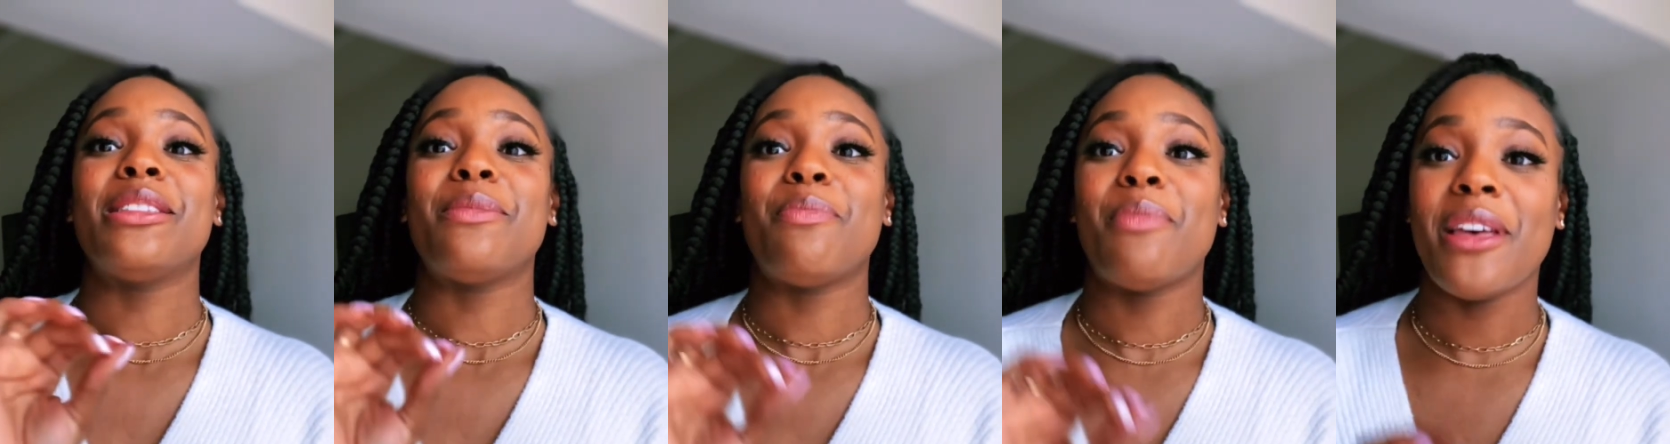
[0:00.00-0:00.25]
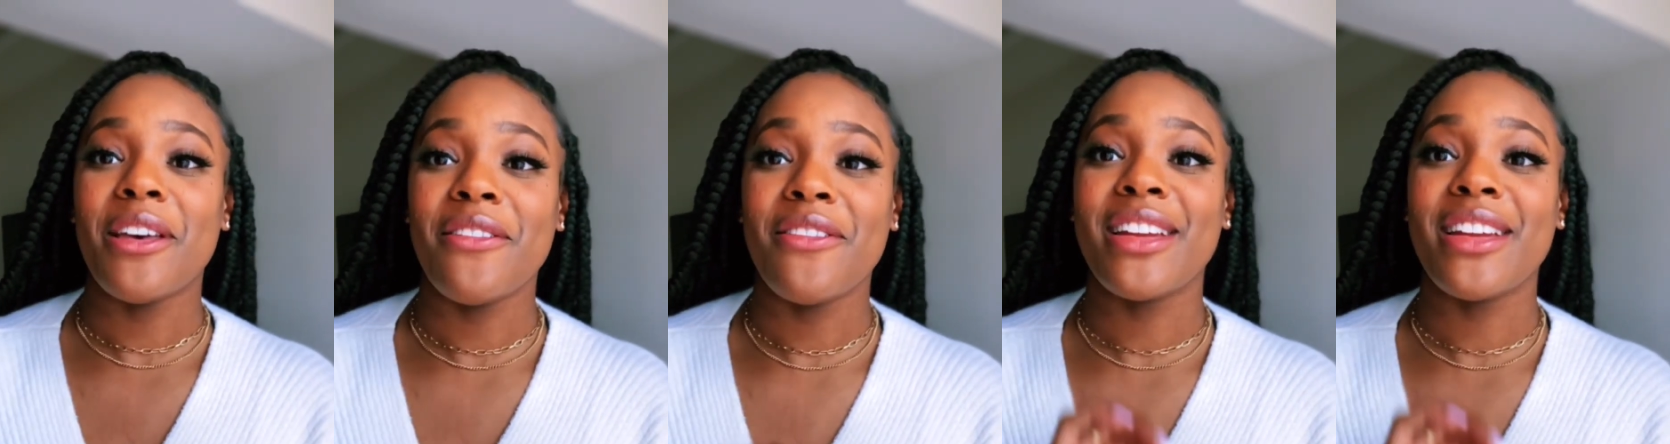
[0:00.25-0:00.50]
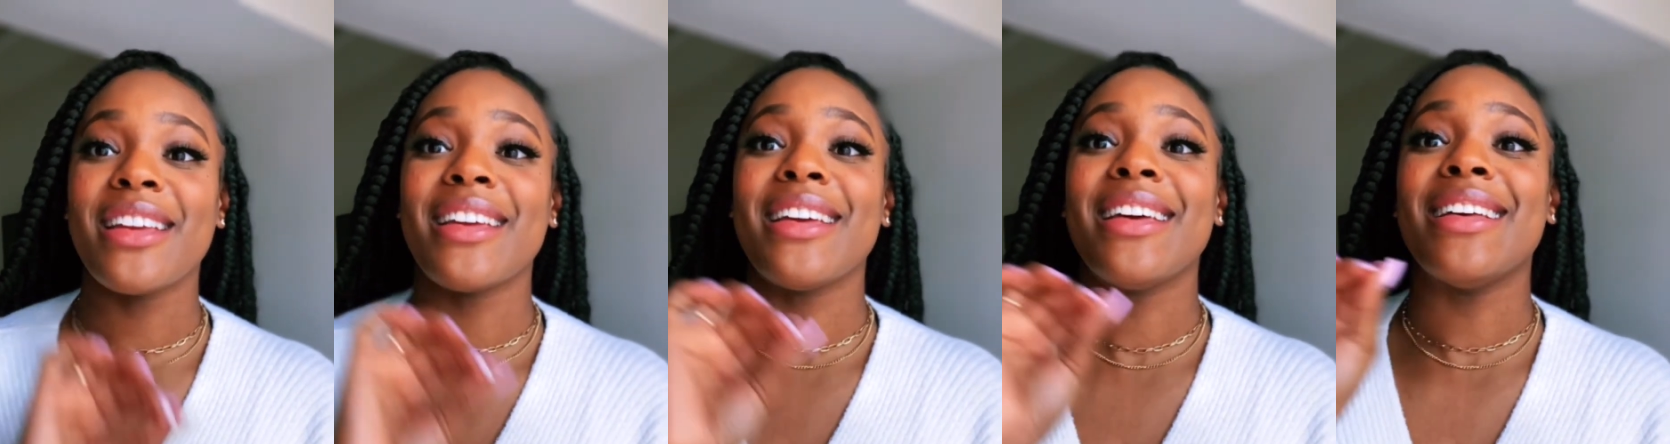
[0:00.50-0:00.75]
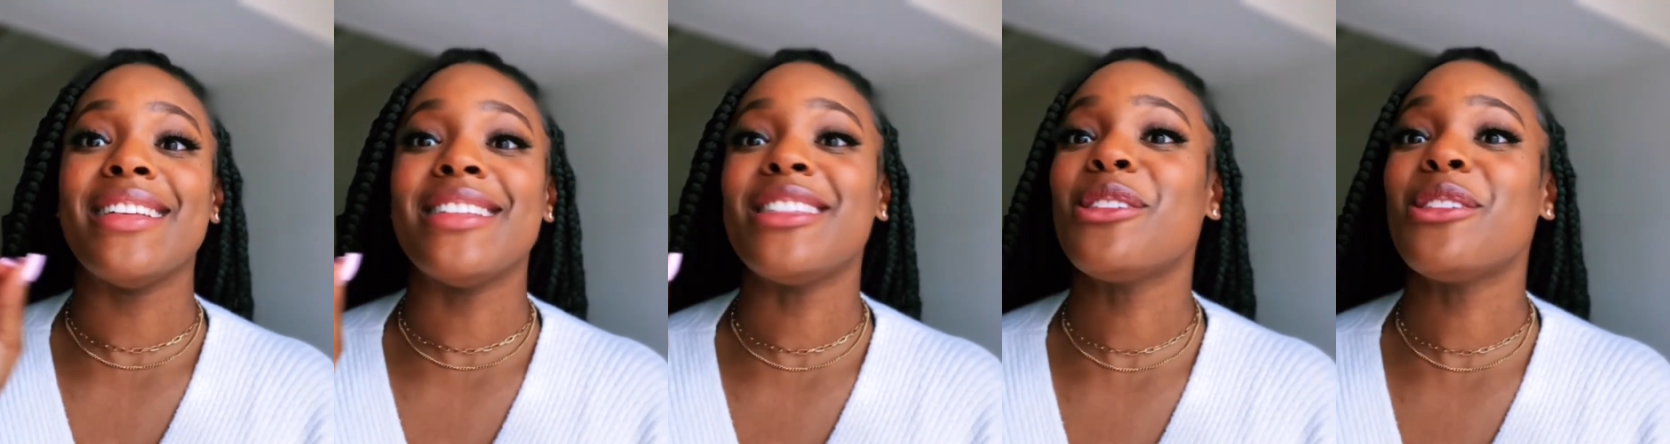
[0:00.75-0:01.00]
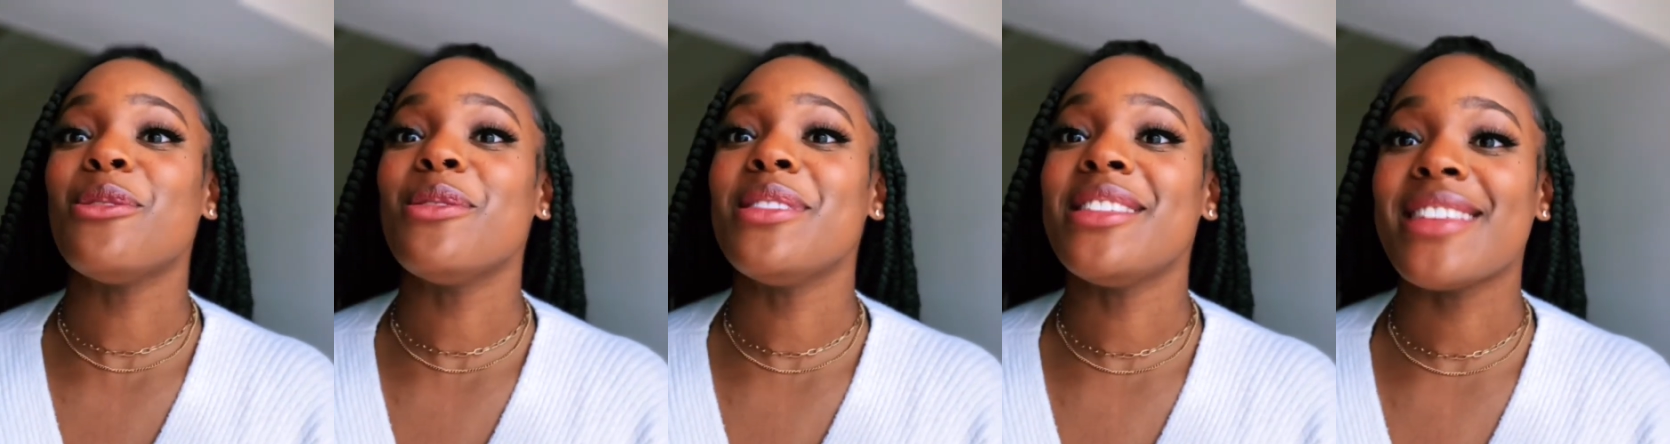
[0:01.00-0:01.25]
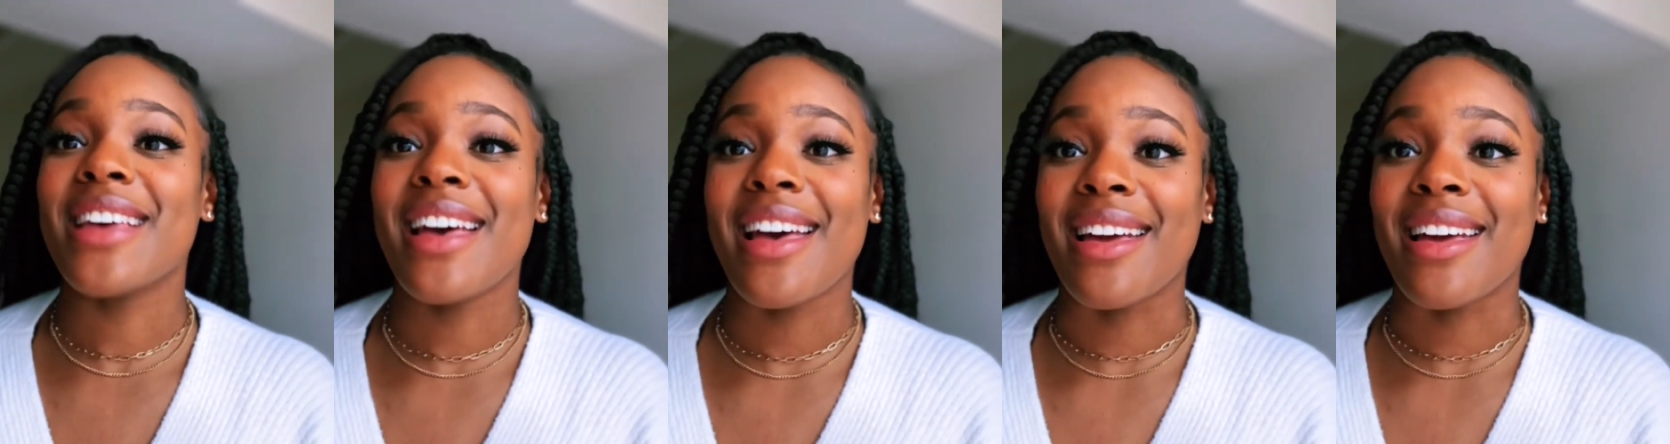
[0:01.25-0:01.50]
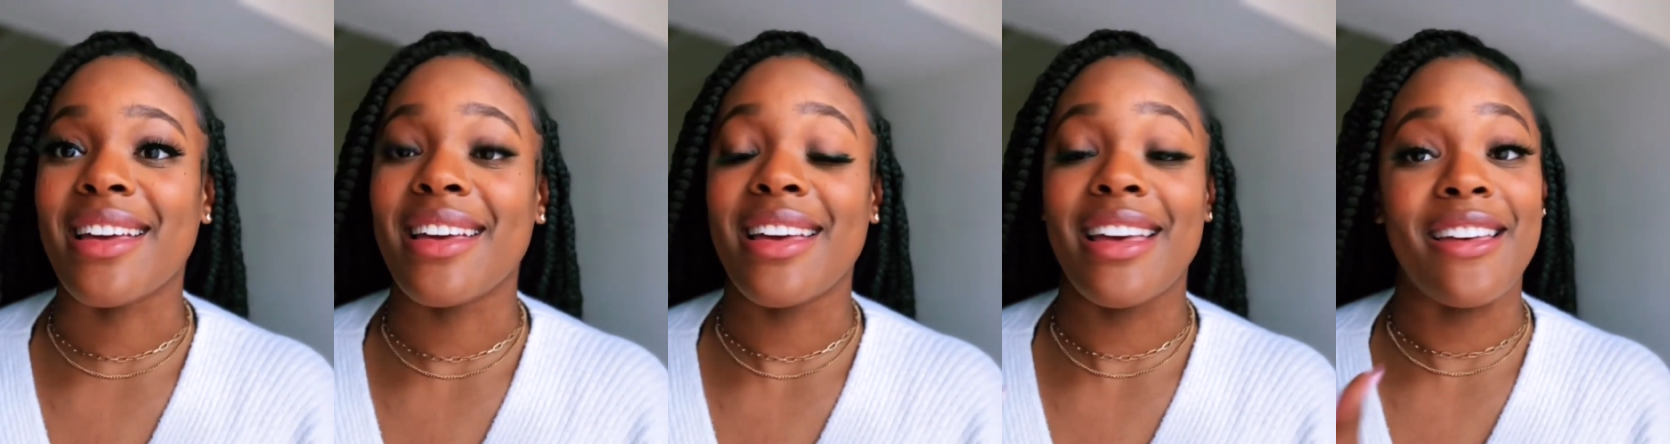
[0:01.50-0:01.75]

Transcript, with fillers: pivoting into tech